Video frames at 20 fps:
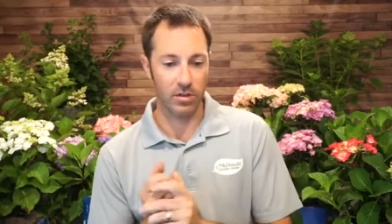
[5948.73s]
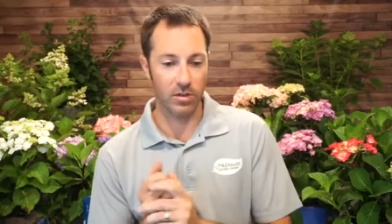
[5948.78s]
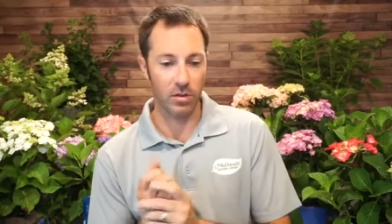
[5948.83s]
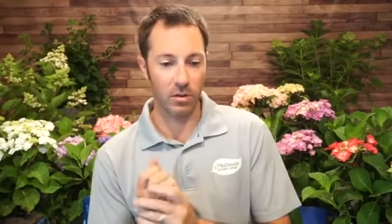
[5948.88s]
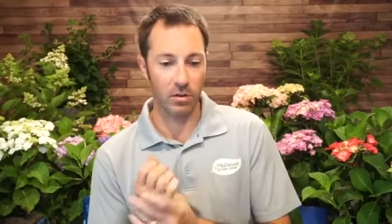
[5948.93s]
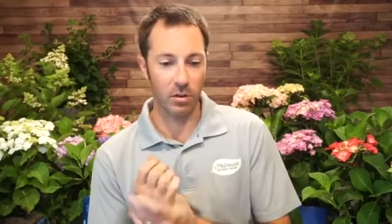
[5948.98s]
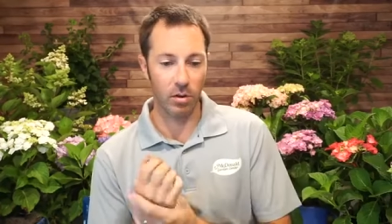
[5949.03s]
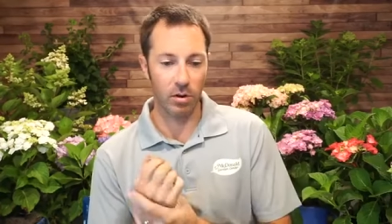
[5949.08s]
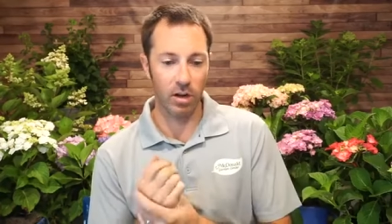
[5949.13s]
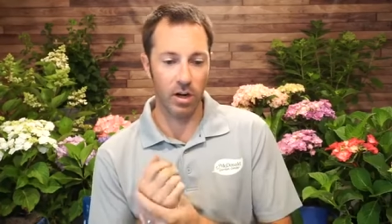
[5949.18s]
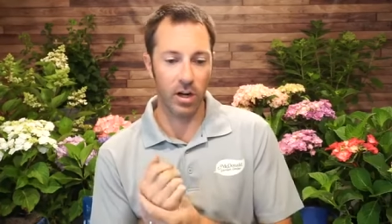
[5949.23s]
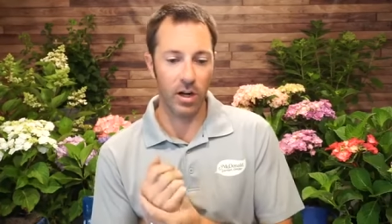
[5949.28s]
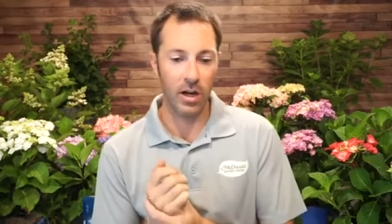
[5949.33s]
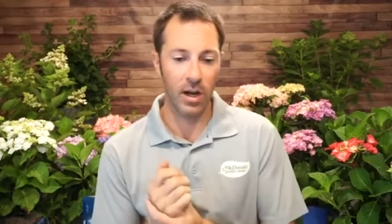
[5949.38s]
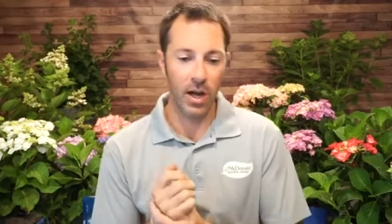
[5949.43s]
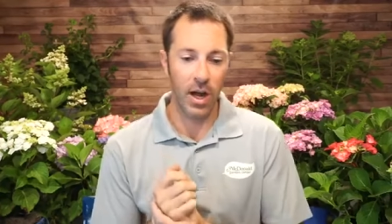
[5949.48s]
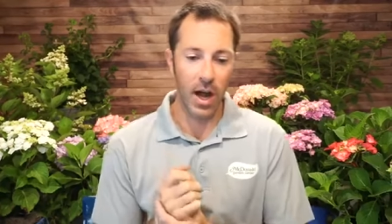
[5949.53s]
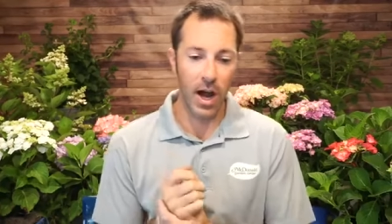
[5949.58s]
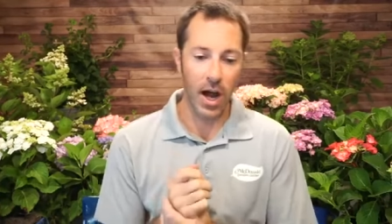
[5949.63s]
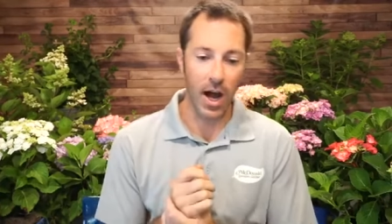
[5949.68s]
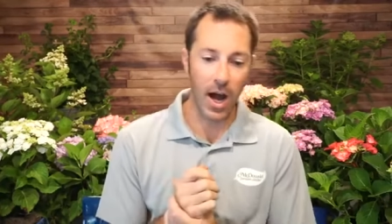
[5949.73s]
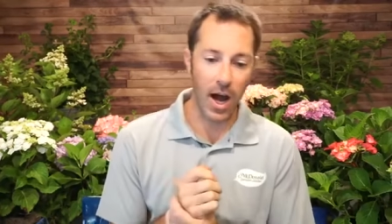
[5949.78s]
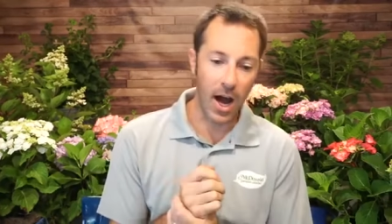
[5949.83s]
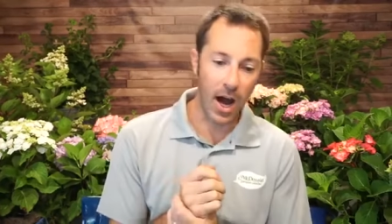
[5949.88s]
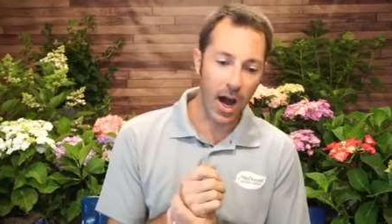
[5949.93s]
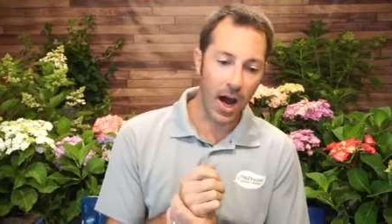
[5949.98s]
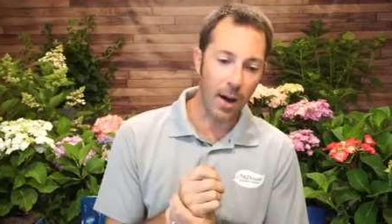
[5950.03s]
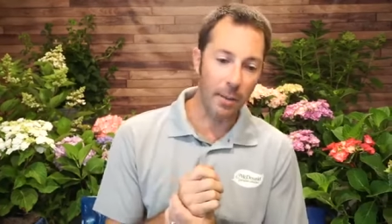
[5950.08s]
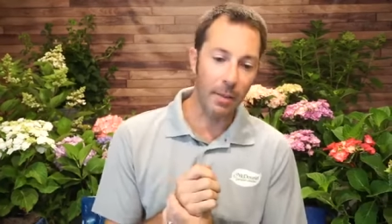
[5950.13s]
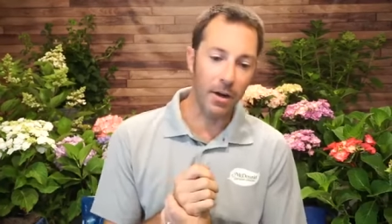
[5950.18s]
So Laura,
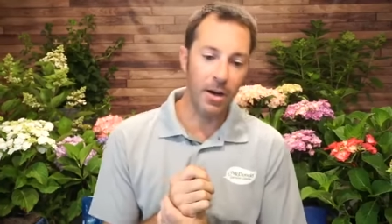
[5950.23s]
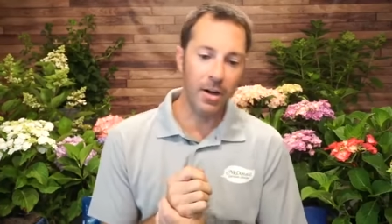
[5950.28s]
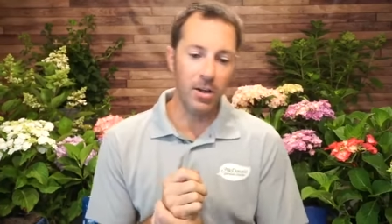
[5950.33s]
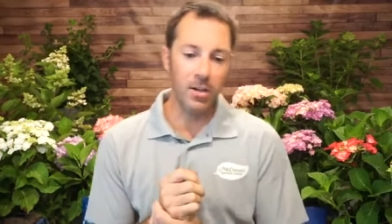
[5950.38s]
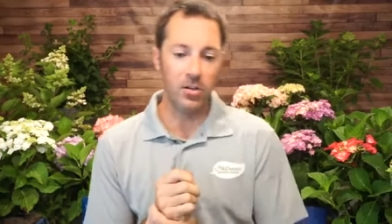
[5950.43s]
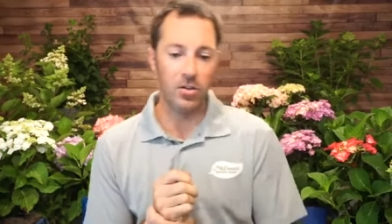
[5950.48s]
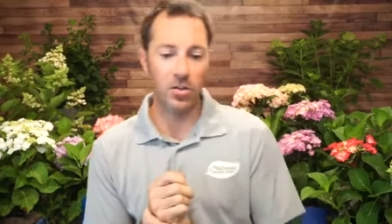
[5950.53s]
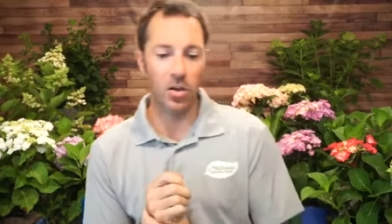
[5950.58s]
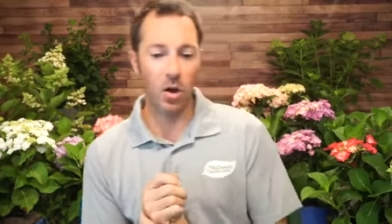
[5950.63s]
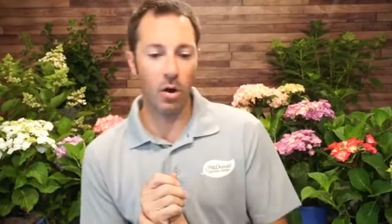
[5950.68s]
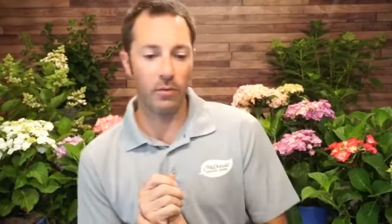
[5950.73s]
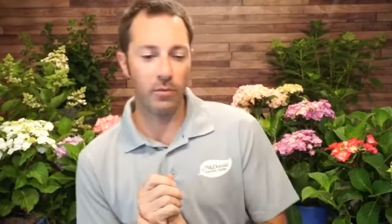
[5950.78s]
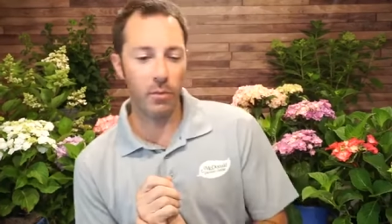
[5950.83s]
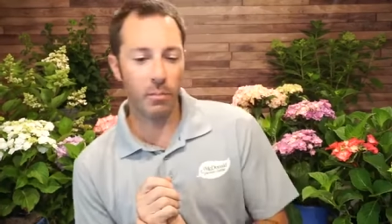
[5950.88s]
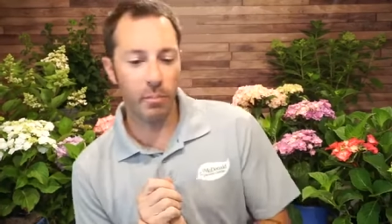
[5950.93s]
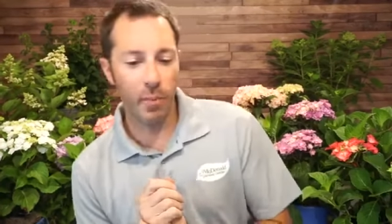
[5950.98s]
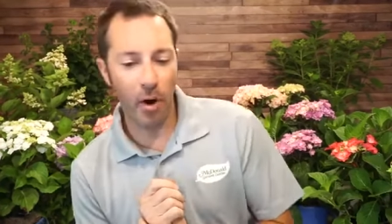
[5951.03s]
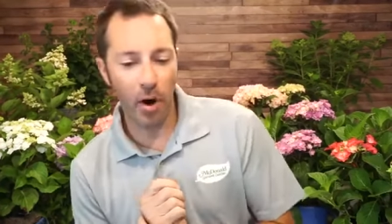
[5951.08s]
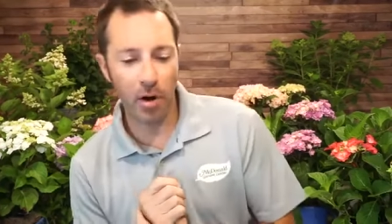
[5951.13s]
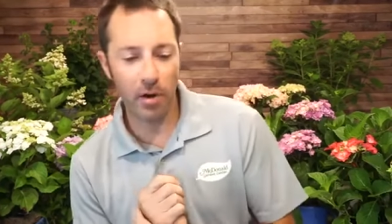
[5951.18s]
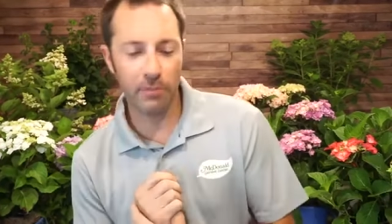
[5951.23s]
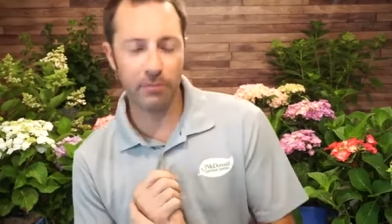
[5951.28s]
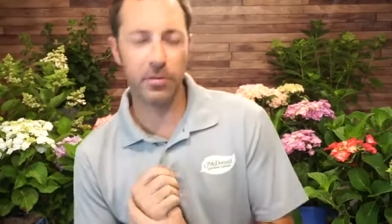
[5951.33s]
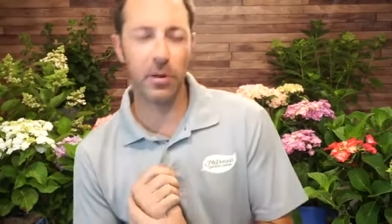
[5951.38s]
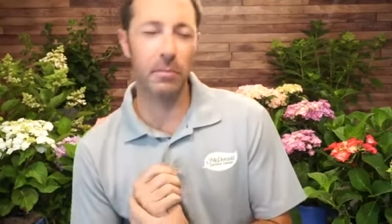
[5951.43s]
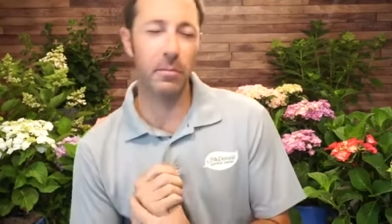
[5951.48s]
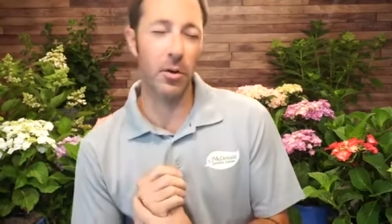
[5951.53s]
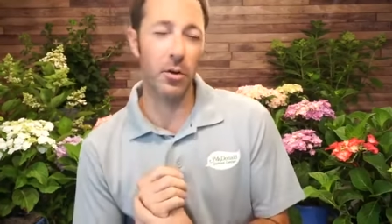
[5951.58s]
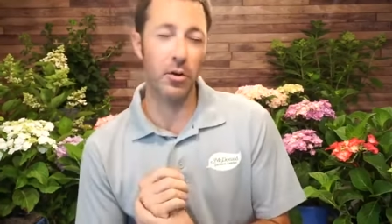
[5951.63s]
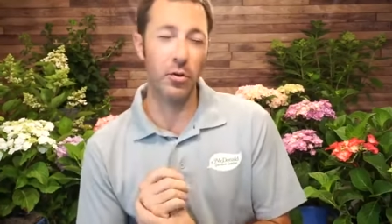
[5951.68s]
um, so if you bought them
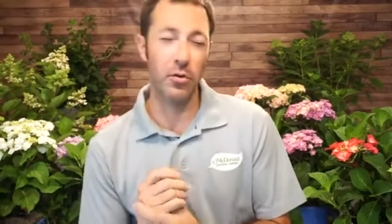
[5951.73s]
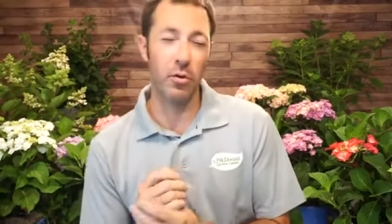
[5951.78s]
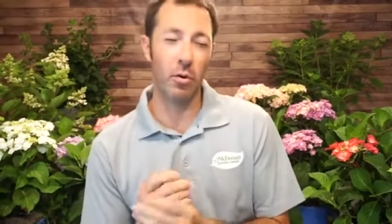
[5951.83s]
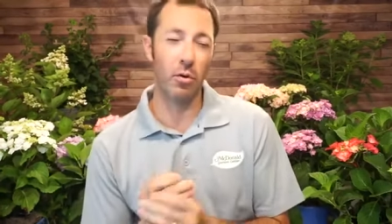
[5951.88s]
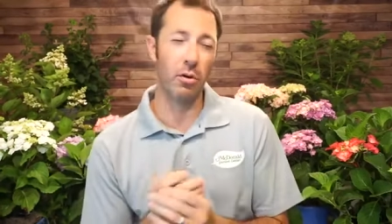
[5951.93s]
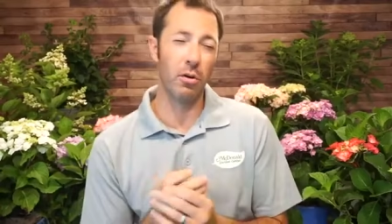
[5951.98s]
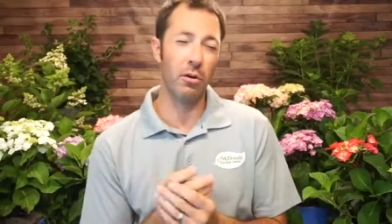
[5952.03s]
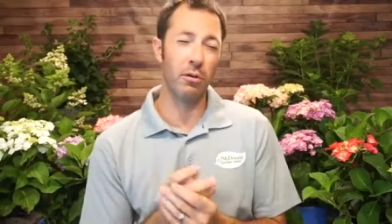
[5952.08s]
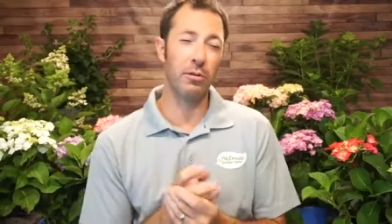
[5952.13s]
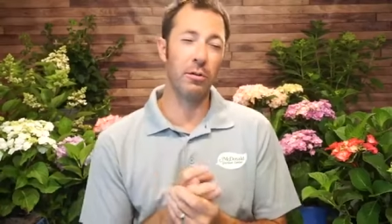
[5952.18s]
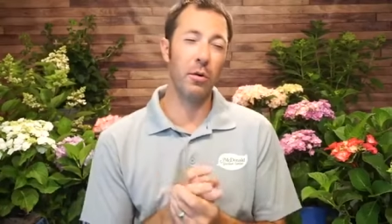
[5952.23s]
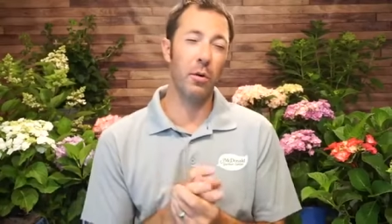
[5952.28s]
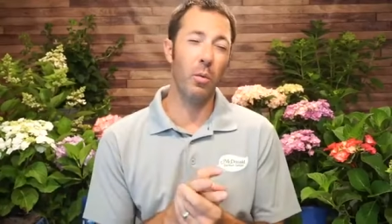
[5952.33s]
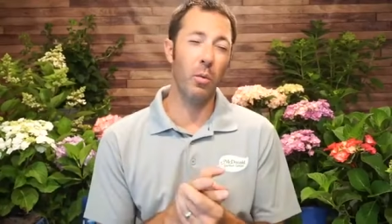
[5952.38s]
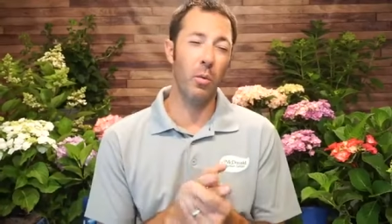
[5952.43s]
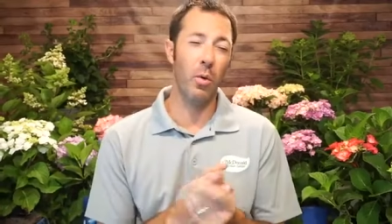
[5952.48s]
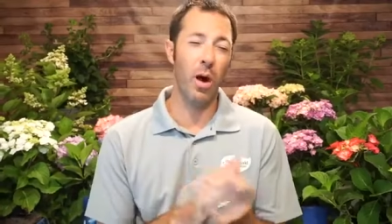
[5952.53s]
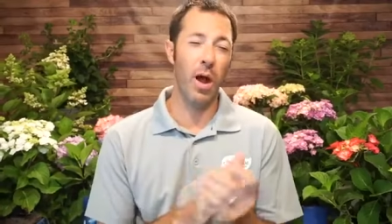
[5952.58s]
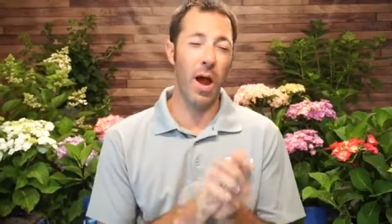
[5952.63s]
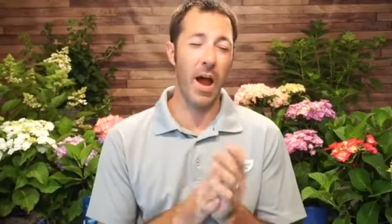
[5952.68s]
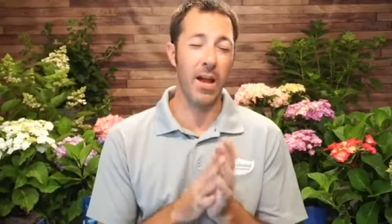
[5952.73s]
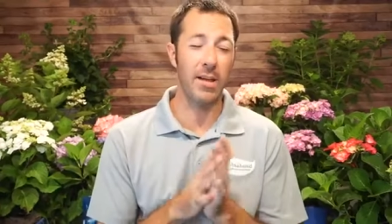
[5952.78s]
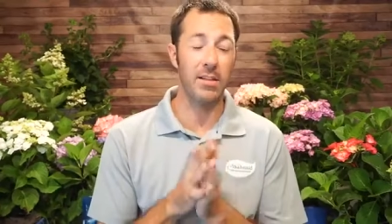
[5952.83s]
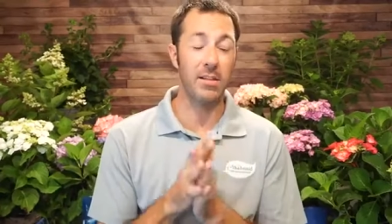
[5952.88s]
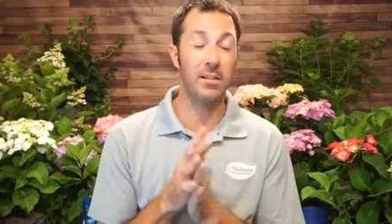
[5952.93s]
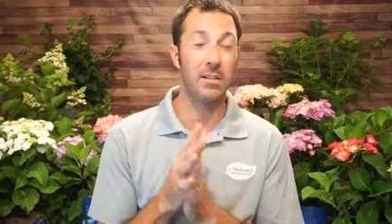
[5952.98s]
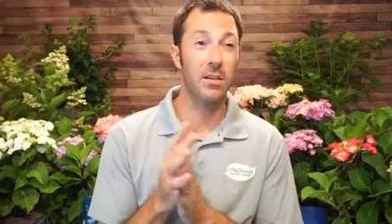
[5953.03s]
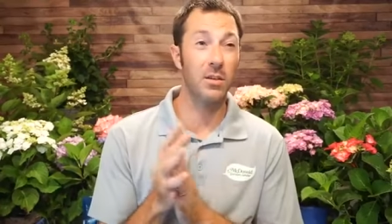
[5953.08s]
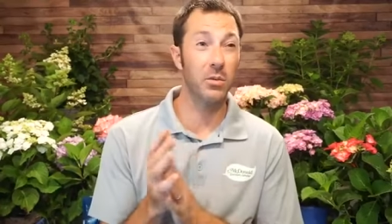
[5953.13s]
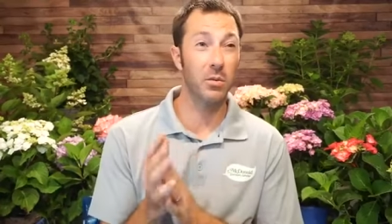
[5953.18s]
from the
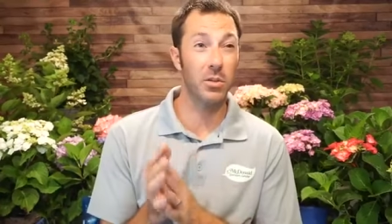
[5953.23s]
northwest,